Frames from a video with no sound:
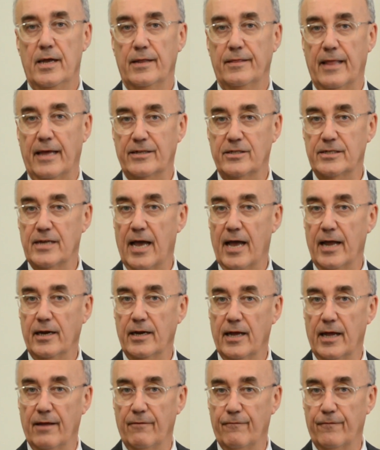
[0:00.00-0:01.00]
That's not
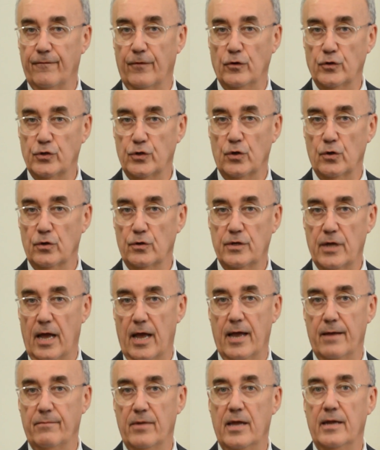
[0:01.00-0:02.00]
a for sure
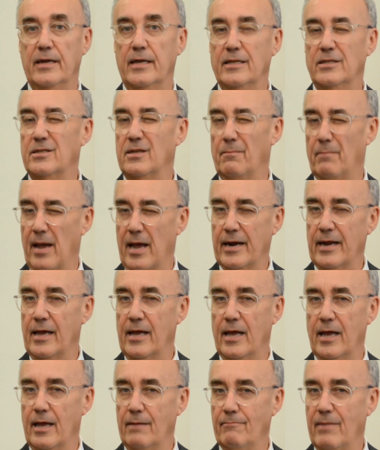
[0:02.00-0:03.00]
time yet. It's about
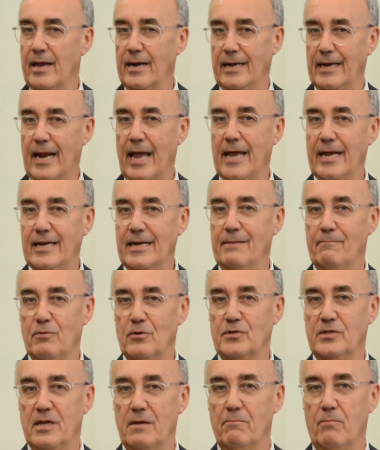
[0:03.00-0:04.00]
a
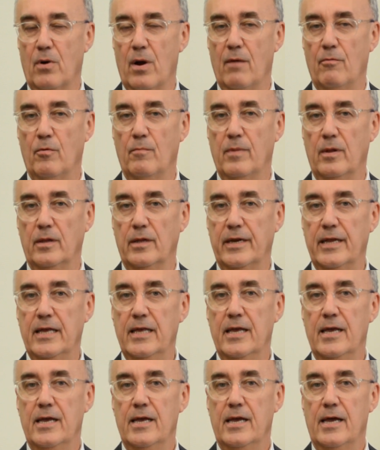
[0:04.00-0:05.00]
90% probability
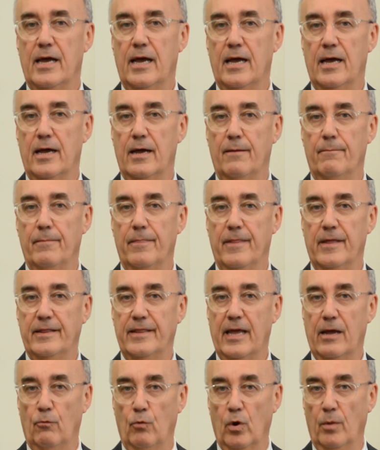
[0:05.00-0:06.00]

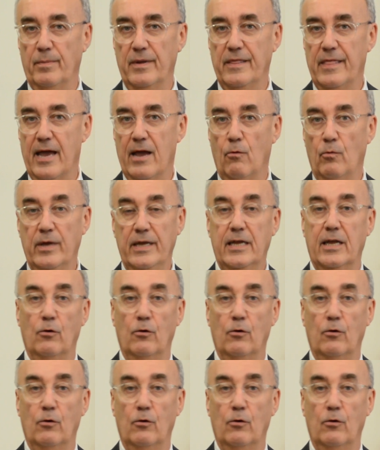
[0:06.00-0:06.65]
that will be that week.